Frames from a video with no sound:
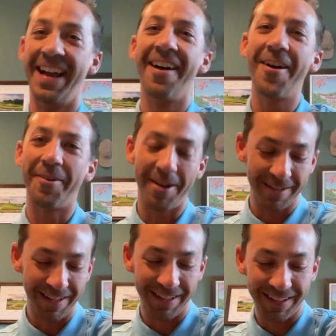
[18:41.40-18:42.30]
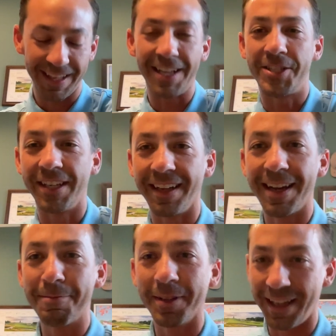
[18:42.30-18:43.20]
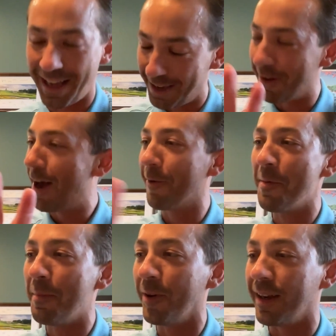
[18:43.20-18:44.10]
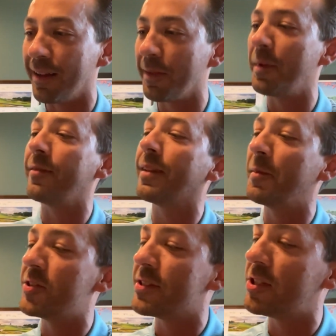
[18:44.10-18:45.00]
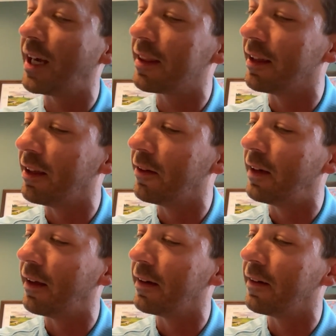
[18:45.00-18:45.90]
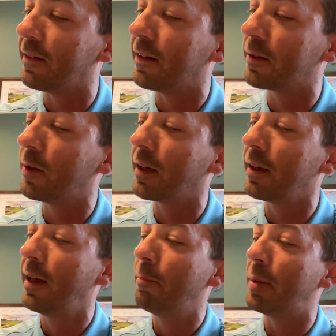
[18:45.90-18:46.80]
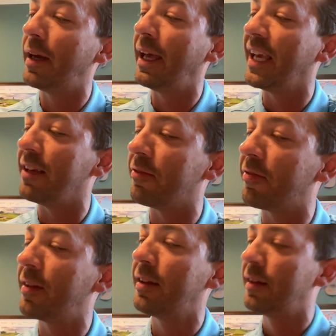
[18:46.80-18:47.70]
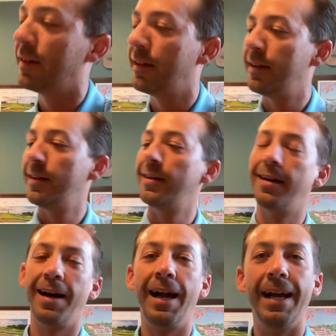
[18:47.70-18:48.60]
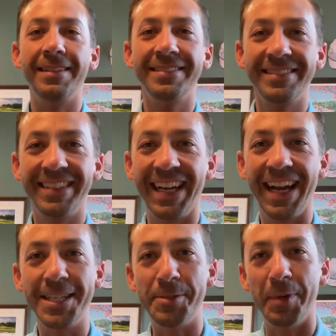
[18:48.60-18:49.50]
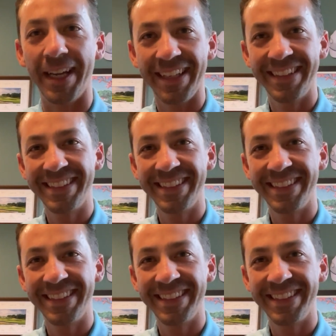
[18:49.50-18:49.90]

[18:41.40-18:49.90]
Oh, I got you in a couple times. I'll remember it. Let me just jot the note down here real quick. Behave. All right. I got you, buddy.